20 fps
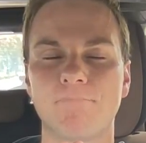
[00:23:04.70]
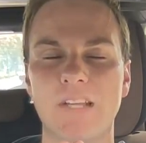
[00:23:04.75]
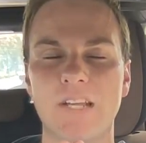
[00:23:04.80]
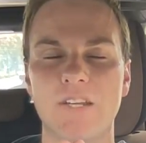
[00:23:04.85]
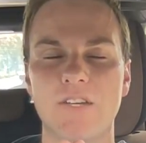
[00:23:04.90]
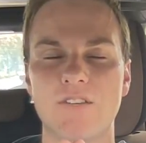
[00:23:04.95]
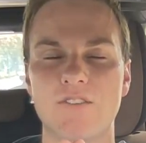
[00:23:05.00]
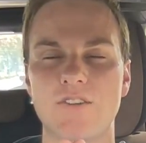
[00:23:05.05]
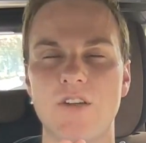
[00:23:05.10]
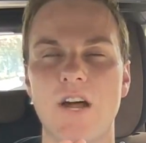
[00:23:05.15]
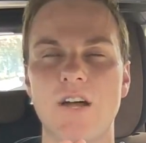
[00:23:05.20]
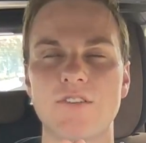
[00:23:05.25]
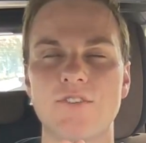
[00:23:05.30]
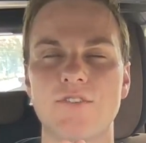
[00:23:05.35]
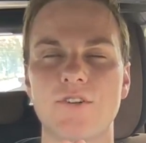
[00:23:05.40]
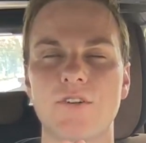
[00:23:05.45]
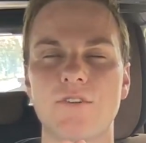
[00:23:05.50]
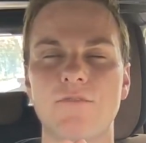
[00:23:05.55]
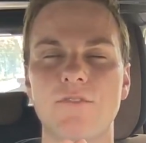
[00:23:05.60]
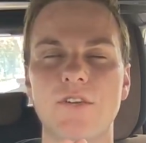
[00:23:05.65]
It does not
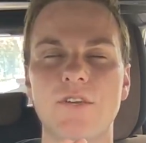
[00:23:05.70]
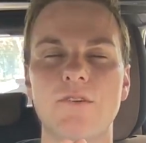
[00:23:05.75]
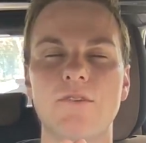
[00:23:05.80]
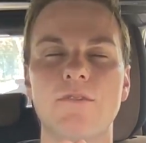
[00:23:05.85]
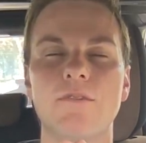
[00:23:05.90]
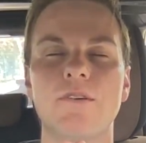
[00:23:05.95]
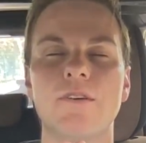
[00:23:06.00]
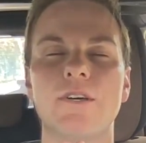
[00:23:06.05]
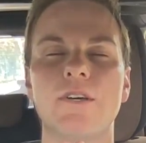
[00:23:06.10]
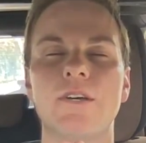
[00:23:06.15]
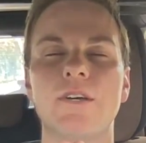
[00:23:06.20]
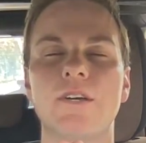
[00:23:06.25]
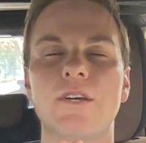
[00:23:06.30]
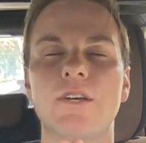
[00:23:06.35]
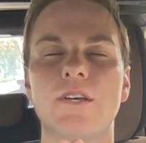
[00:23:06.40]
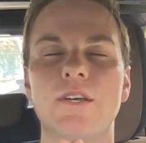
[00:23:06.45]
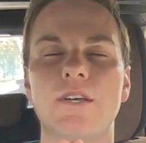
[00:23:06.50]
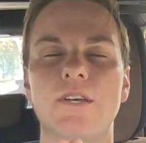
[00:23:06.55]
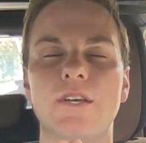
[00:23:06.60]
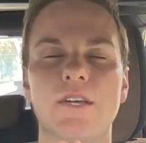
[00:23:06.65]
serve you.
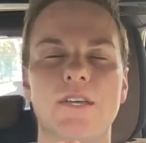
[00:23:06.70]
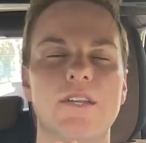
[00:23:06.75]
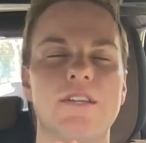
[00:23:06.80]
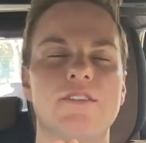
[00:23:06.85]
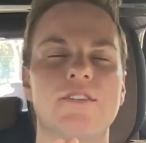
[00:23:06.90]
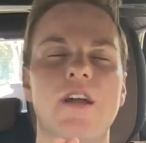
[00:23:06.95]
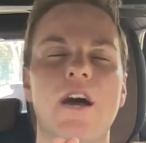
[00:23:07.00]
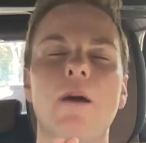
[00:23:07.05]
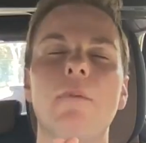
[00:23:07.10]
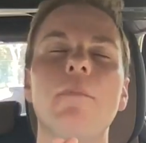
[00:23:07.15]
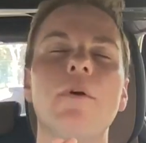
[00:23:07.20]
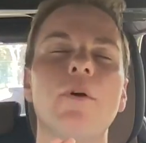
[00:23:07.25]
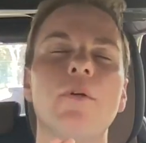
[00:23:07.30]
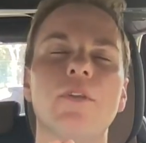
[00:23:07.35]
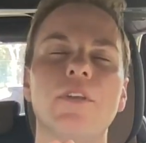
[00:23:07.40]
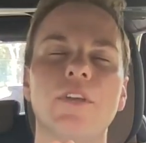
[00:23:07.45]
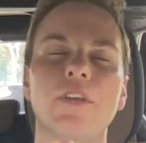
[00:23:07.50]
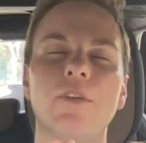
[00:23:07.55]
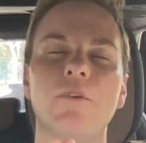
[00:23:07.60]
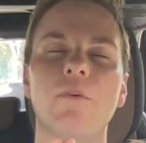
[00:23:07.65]
It is not
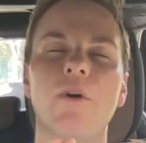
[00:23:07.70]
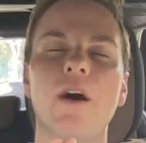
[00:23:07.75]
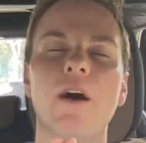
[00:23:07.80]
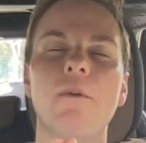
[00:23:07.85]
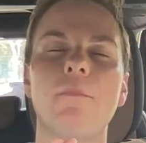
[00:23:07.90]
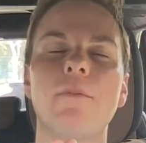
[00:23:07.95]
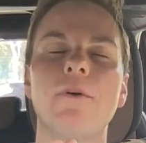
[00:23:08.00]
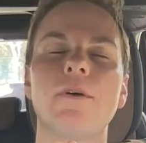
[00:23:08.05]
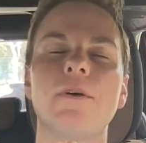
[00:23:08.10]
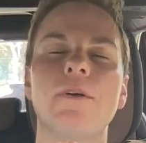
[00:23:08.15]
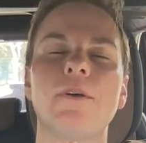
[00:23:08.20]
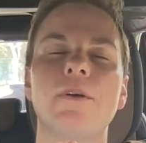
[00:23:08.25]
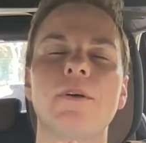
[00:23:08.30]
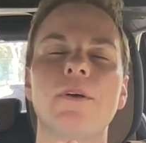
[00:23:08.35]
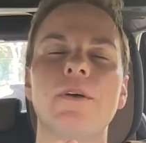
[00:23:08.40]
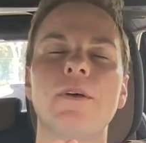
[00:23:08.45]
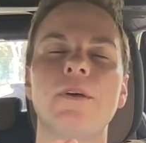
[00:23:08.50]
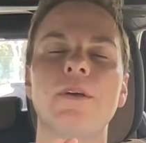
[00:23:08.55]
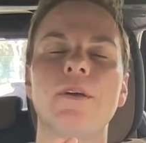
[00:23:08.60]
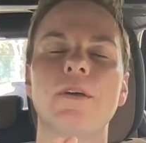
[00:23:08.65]
building you up.
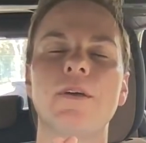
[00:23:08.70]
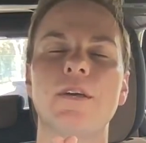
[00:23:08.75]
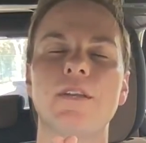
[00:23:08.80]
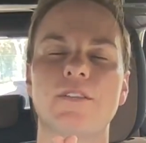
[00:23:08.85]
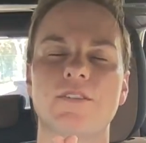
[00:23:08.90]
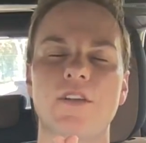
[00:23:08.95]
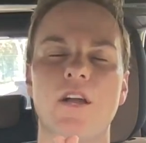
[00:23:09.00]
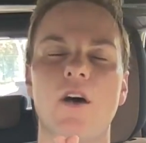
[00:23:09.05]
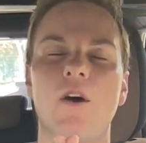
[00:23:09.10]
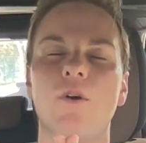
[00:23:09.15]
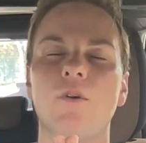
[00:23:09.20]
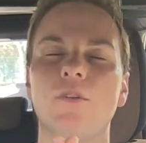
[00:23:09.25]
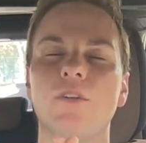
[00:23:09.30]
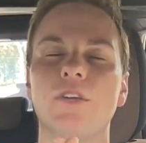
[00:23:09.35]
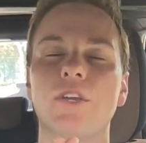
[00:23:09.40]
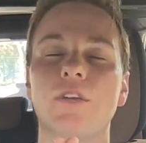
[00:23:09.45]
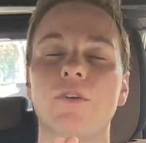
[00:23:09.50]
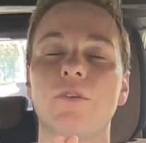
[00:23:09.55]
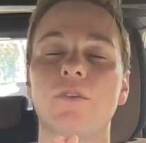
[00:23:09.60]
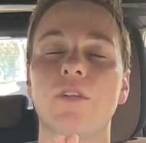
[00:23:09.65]
It's not
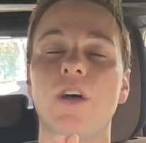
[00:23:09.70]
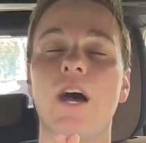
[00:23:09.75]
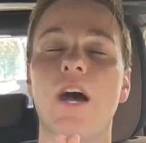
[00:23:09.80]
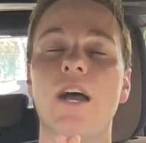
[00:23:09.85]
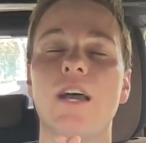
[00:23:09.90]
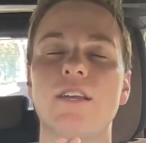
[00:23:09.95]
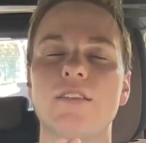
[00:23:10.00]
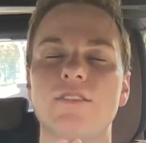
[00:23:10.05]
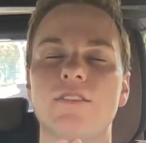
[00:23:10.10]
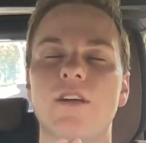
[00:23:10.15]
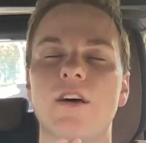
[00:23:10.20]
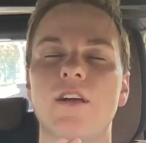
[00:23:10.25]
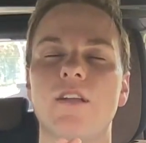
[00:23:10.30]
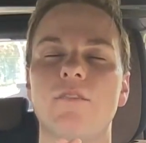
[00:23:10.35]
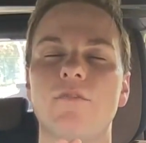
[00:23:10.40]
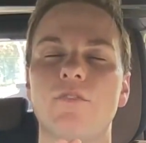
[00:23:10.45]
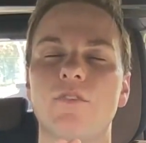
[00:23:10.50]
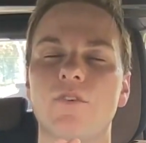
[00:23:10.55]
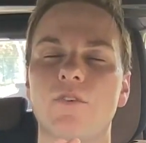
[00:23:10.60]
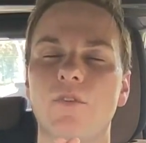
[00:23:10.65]
holding you in the highest light
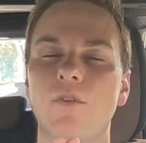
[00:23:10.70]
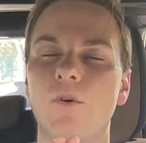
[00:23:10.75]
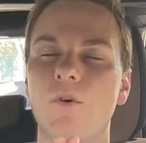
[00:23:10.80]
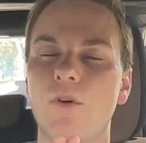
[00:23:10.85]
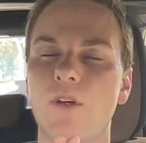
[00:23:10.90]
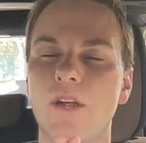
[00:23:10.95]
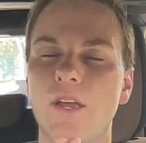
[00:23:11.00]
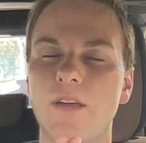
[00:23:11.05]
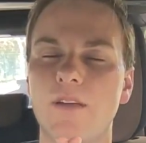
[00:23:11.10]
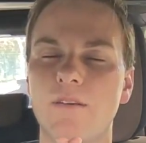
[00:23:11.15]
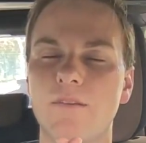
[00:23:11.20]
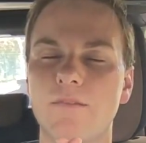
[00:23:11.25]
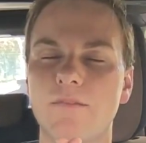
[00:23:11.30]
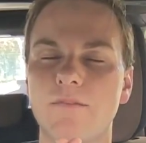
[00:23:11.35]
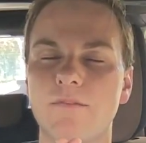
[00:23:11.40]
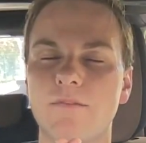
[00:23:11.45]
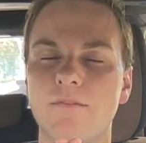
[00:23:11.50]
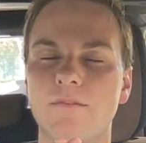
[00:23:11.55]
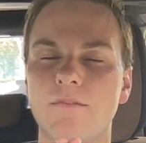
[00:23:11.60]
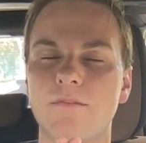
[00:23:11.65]
of your glory.
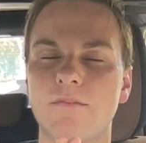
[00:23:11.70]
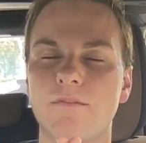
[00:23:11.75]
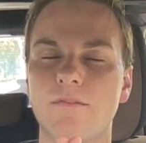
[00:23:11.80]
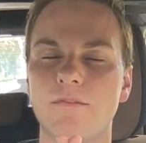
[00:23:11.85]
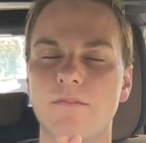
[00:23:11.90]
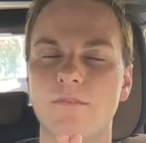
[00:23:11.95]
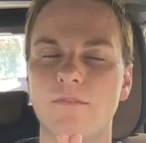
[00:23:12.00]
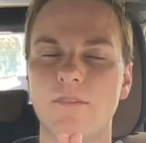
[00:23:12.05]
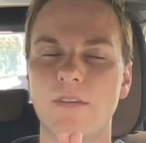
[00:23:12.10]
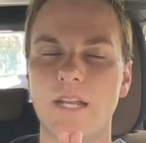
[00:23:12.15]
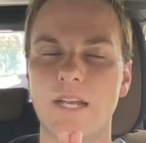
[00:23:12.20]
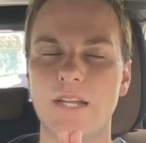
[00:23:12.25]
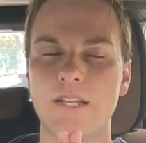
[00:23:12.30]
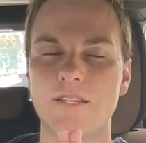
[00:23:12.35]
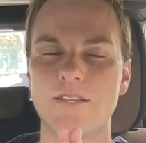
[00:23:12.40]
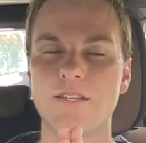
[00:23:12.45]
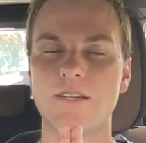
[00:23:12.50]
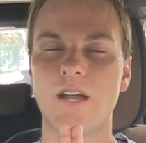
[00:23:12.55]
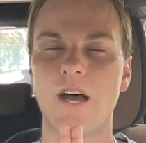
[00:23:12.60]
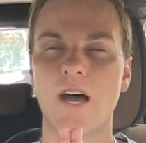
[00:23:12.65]
And
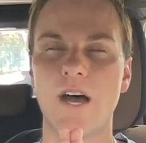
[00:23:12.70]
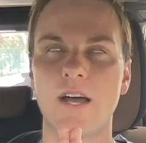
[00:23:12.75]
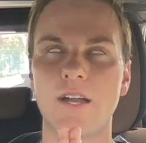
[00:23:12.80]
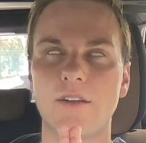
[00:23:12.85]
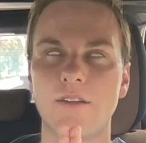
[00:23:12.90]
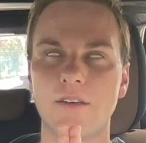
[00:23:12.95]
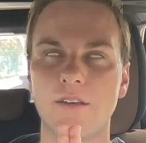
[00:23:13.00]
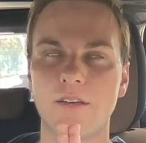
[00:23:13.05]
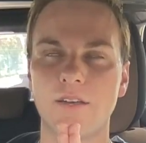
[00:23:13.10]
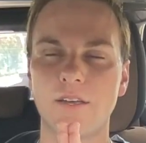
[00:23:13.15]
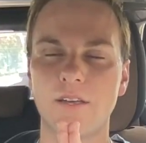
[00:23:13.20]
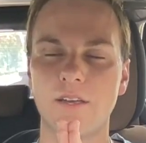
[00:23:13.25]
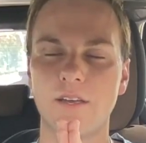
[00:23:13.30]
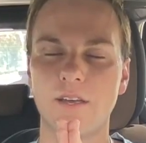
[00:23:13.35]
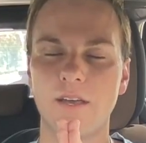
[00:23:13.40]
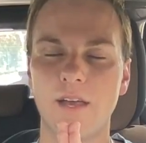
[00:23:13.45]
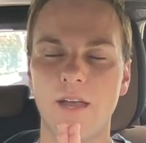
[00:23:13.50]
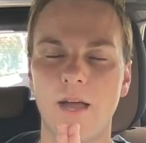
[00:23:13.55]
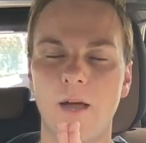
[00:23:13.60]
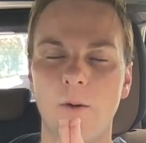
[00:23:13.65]
it's not
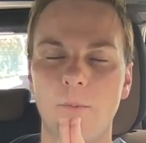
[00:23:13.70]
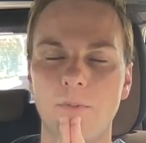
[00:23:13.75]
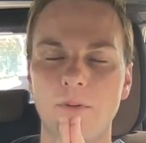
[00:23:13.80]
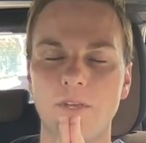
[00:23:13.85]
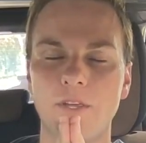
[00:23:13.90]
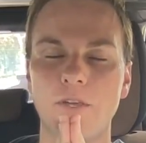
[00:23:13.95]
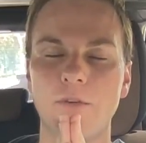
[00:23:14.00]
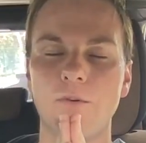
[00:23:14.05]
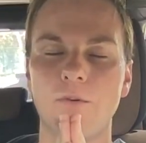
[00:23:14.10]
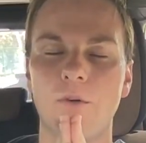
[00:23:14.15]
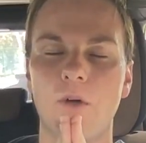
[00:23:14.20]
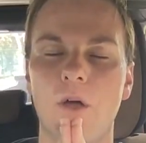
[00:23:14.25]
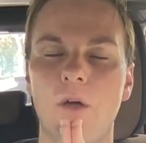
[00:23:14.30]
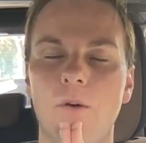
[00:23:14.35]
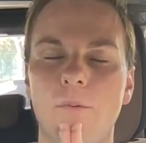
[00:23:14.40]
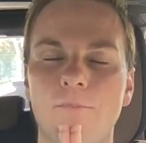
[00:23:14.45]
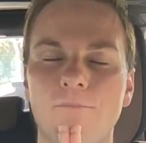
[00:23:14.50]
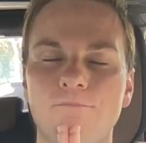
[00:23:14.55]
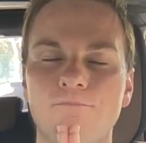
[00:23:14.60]
helping you grow.